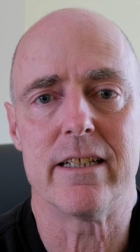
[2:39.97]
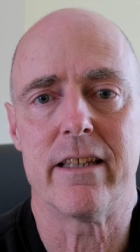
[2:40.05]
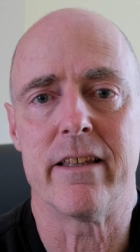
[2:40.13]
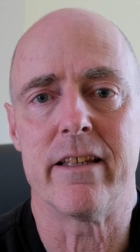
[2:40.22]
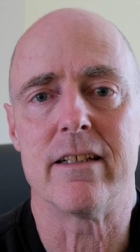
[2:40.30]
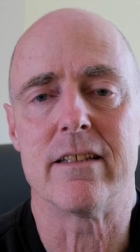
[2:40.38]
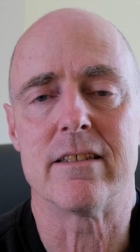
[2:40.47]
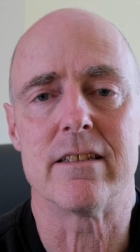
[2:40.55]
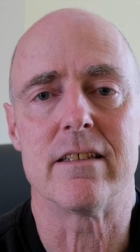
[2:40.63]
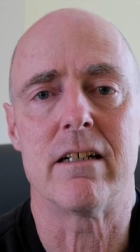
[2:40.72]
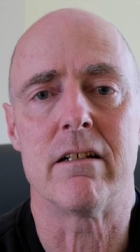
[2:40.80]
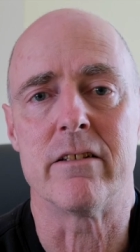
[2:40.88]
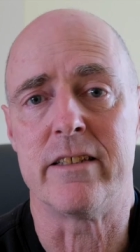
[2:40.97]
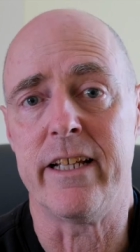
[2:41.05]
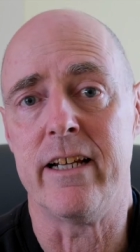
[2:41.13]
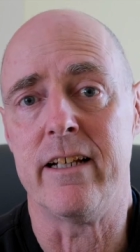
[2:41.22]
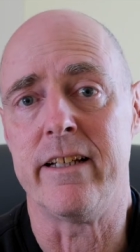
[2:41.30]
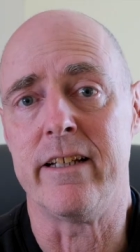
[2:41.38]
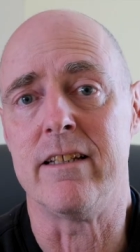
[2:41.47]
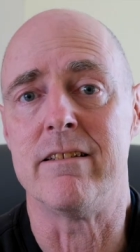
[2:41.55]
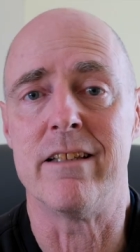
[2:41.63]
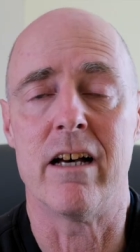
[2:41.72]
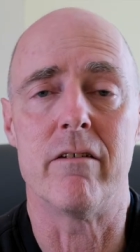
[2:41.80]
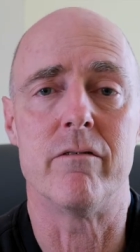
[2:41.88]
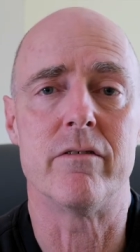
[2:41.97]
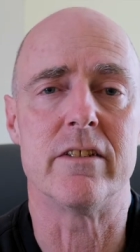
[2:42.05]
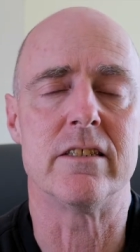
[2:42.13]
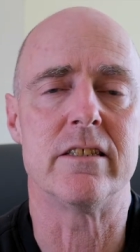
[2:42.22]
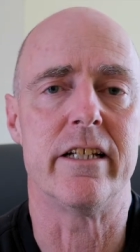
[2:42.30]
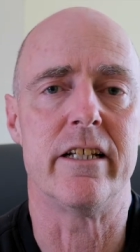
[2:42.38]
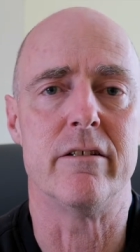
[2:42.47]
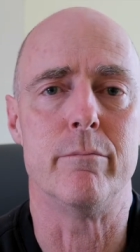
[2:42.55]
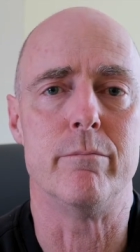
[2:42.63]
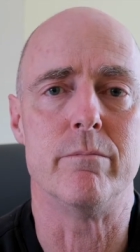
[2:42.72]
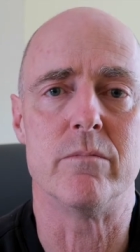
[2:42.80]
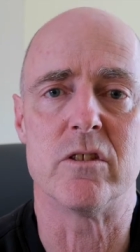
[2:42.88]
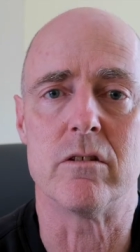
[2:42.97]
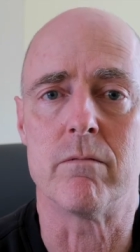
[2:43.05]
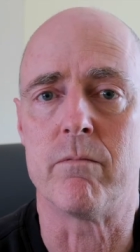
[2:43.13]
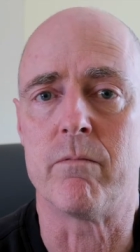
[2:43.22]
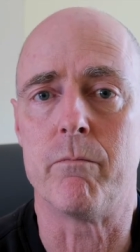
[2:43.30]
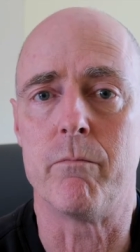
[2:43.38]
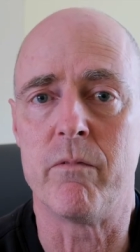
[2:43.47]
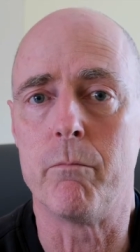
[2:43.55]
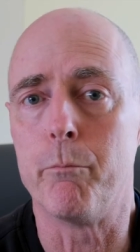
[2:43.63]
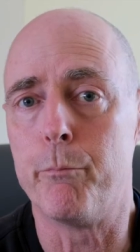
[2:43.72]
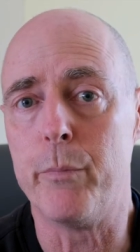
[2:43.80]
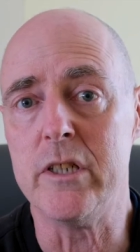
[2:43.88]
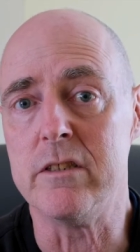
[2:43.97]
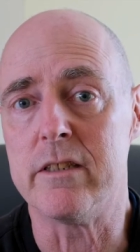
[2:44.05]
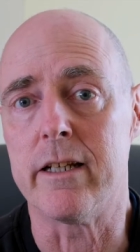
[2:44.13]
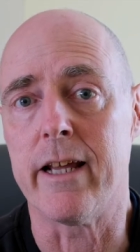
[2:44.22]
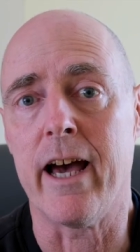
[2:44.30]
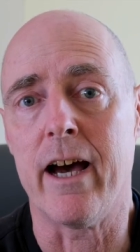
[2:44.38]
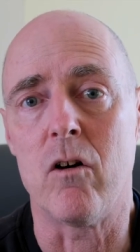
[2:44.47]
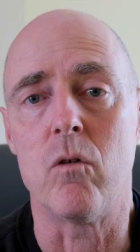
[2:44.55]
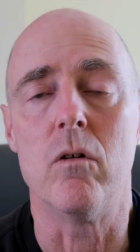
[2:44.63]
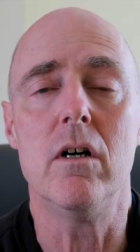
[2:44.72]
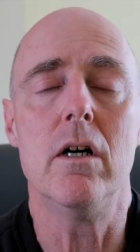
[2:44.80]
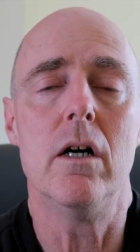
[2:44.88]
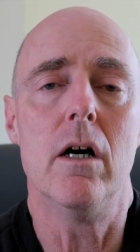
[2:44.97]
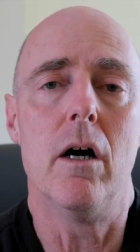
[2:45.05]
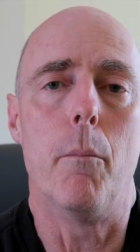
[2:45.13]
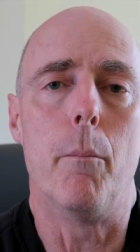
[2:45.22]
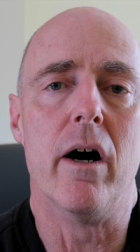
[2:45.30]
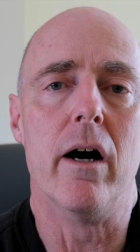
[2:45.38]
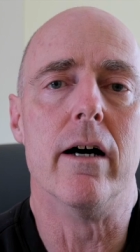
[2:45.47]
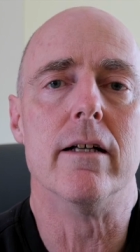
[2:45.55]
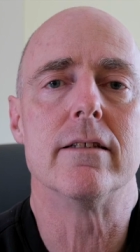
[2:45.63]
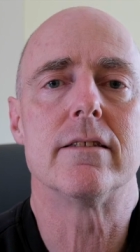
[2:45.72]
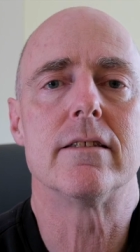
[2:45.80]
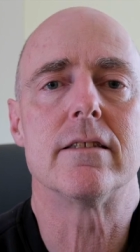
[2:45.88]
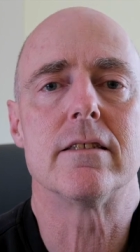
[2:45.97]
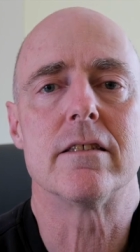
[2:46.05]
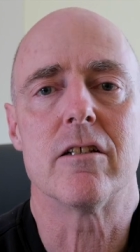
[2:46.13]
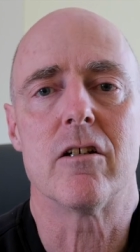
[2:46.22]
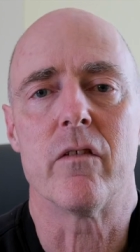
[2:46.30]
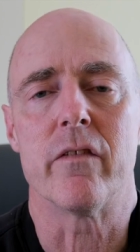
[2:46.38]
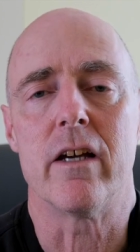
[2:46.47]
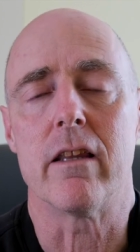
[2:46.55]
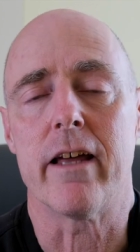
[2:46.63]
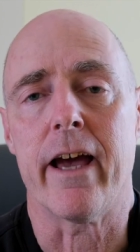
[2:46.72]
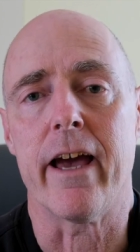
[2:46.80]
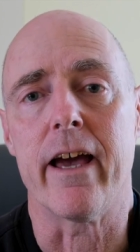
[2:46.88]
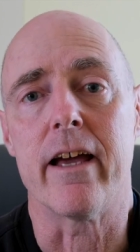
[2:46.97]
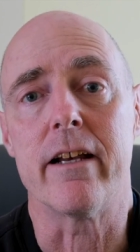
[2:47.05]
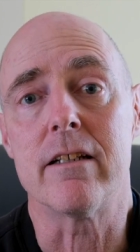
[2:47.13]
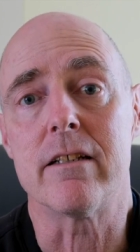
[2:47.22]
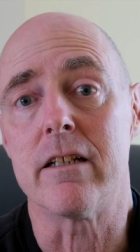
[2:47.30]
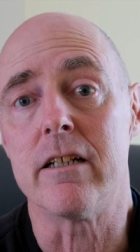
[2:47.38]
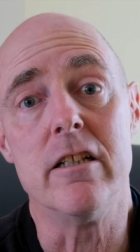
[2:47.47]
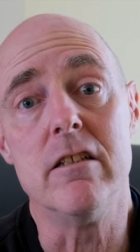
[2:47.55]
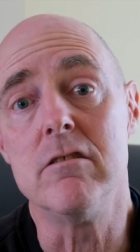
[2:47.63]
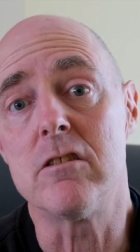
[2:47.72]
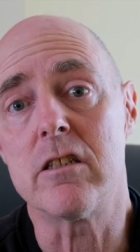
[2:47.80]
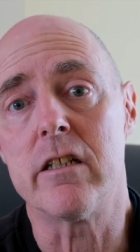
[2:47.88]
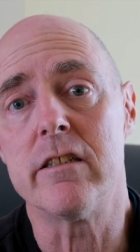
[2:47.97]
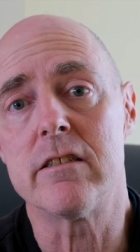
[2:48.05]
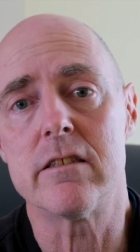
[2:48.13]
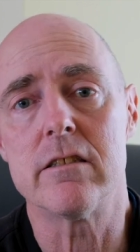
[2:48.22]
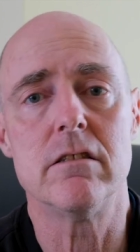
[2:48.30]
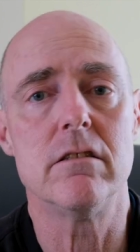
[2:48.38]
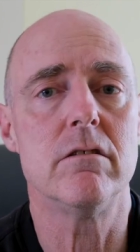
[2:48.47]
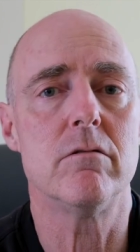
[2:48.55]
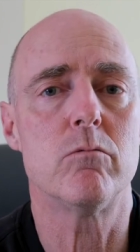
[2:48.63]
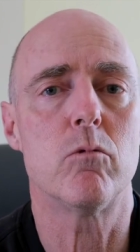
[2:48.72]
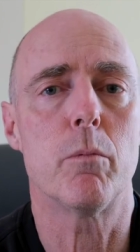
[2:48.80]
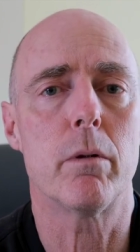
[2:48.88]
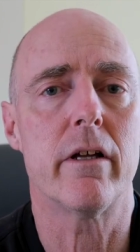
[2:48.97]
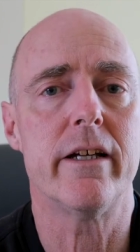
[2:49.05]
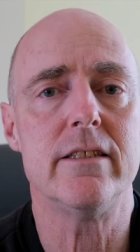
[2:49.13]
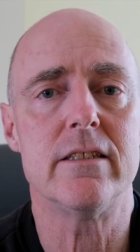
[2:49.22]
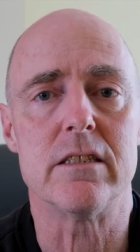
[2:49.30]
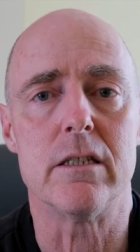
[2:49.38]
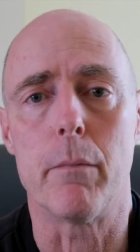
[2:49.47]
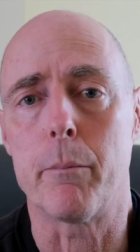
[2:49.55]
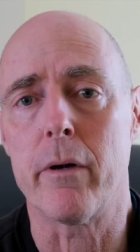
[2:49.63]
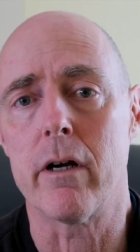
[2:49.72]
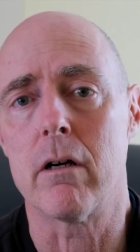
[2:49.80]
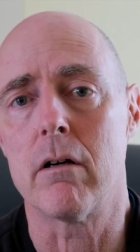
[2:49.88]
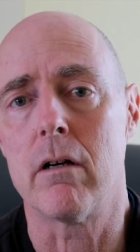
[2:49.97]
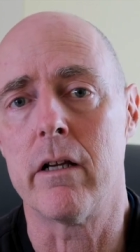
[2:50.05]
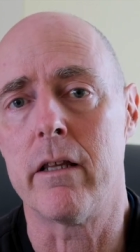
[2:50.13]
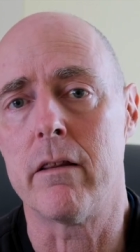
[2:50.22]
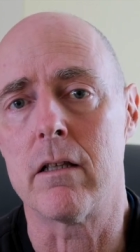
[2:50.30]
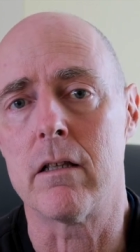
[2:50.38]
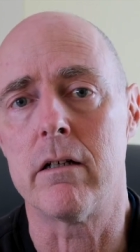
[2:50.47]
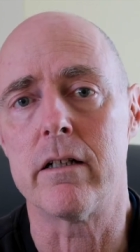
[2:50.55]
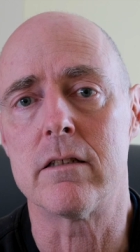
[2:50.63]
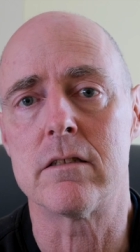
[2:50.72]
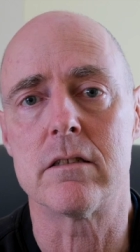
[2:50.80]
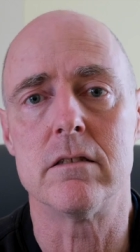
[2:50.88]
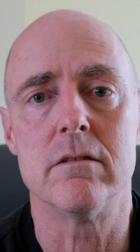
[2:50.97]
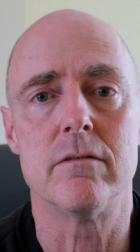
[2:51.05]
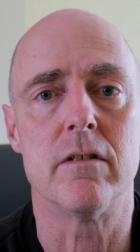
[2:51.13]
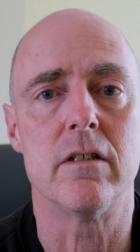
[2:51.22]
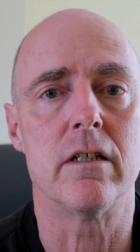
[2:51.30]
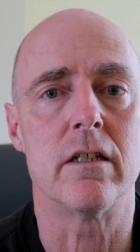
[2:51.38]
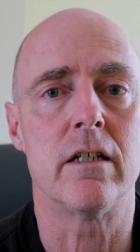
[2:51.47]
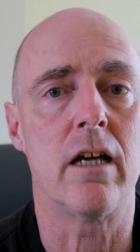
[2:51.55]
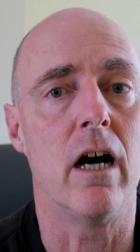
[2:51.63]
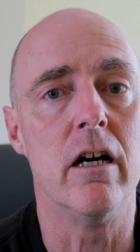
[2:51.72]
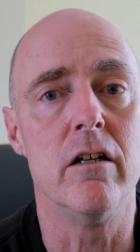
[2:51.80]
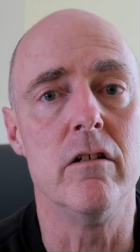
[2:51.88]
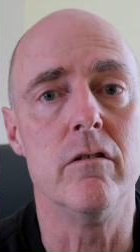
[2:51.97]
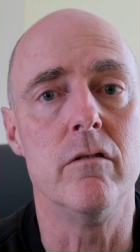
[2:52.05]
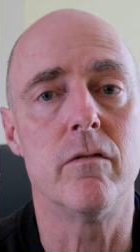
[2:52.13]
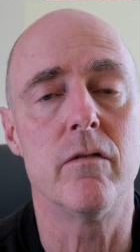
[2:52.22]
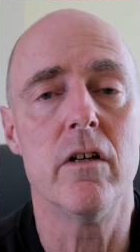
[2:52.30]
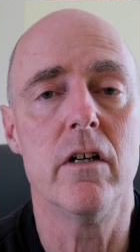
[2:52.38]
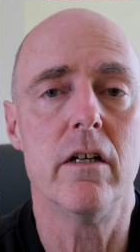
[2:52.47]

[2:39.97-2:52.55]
that I'd dearly love to see him sort of booted out. But on the other hand, who's going to replace him? Apparently the likes of Gove